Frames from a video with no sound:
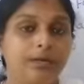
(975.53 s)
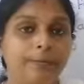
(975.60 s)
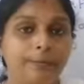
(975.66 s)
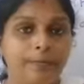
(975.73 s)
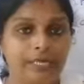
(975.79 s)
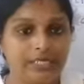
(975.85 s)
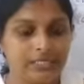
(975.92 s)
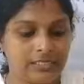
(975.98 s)

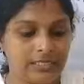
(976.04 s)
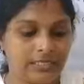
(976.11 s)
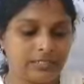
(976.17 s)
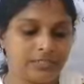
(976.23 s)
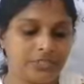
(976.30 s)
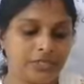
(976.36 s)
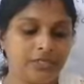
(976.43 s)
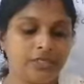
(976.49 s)
B
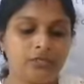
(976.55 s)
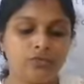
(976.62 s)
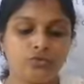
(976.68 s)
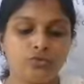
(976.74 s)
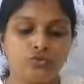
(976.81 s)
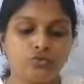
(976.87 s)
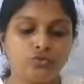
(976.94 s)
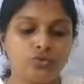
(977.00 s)

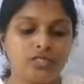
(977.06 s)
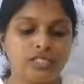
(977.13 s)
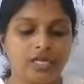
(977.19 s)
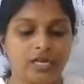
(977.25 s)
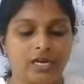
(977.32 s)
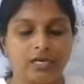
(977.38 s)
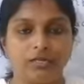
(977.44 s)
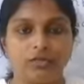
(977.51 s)
section, choose
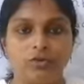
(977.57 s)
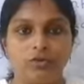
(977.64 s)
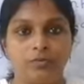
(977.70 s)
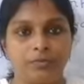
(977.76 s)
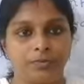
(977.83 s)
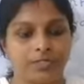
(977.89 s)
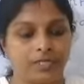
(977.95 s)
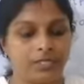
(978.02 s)
the correct
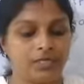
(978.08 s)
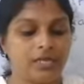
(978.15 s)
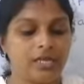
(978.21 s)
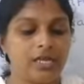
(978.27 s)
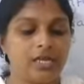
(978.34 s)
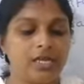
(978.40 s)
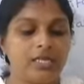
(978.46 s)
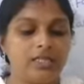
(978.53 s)
option.
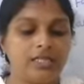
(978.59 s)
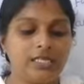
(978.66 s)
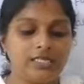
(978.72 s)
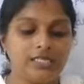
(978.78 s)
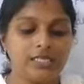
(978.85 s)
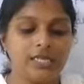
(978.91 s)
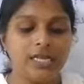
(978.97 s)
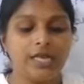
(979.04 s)

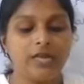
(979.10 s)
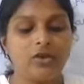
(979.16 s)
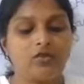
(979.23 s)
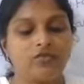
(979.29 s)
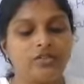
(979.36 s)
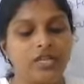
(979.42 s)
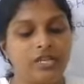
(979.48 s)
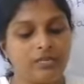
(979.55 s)
This layer
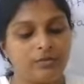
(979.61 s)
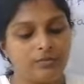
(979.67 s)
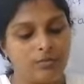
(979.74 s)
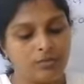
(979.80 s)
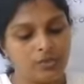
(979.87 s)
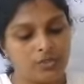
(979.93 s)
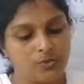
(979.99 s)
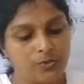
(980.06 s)
of the
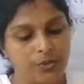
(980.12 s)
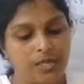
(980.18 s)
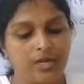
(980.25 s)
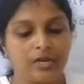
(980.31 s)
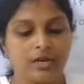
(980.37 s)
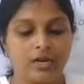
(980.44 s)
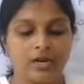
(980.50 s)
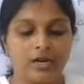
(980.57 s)

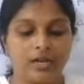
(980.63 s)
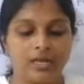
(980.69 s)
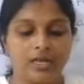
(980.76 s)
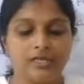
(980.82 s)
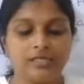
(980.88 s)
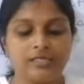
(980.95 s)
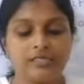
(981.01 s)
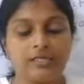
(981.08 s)
atmosphere
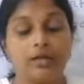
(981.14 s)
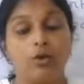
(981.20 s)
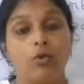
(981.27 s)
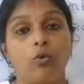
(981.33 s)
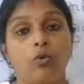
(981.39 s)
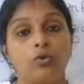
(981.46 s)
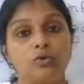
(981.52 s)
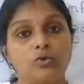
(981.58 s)
contains
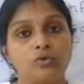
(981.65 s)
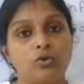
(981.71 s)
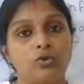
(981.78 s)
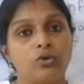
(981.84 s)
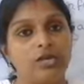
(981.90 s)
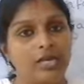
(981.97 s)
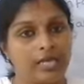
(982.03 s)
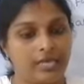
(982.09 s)
the
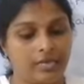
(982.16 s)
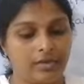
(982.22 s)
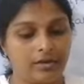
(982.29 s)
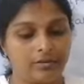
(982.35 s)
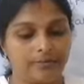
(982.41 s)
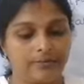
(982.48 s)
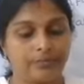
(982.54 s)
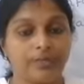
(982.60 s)
ozone
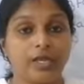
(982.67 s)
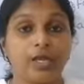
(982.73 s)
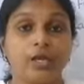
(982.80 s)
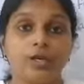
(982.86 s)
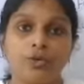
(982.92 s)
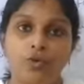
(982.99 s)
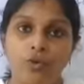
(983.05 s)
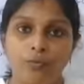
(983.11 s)
layer,
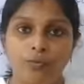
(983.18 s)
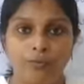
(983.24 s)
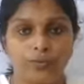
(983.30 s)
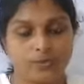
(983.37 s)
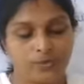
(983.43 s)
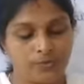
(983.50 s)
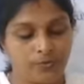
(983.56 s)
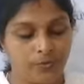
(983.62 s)

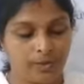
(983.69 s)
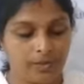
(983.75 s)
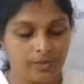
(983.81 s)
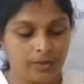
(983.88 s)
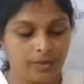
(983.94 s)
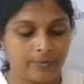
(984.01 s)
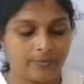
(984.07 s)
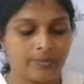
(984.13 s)

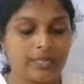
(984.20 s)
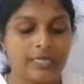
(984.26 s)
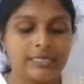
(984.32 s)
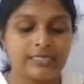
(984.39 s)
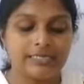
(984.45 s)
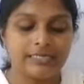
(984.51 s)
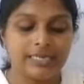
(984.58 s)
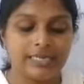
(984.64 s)
troposphere.
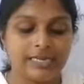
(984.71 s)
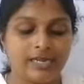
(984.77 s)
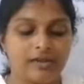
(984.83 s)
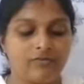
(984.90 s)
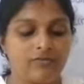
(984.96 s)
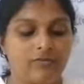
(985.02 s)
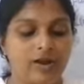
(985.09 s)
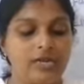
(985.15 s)

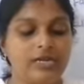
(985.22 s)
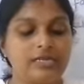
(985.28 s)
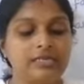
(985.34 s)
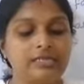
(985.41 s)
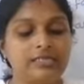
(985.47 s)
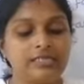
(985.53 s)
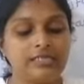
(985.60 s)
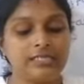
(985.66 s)
Second
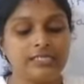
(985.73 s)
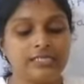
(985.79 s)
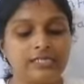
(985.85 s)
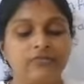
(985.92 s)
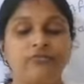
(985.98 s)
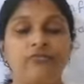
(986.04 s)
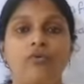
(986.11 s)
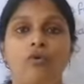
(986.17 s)
one, this
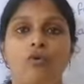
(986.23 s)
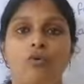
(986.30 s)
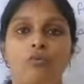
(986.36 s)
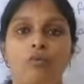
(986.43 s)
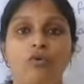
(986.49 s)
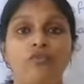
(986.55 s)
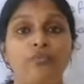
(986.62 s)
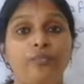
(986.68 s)
is a
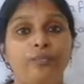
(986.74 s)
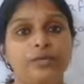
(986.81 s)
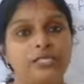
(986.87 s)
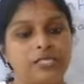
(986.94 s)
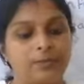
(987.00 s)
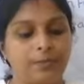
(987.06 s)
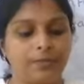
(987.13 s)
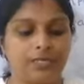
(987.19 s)
form of
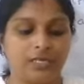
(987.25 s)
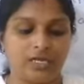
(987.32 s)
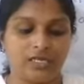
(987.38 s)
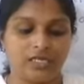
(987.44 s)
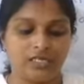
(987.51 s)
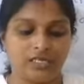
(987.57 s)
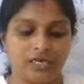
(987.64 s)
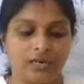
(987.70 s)

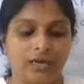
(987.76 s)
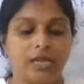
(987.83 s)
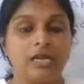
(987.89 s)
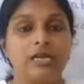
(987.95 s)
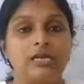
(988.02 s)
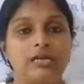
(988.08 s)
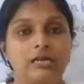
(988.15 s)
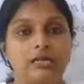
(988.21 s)

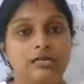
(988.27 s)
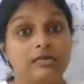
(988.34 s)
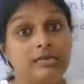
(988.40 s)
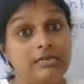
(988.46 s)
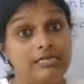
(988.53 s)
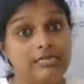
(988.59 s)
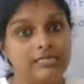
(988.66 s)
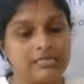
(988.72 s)
precipitation,
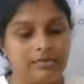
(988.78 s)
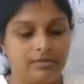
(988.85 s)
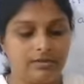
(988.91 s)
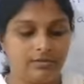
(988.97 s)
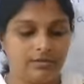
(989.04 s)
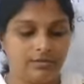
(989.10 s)
drizzle.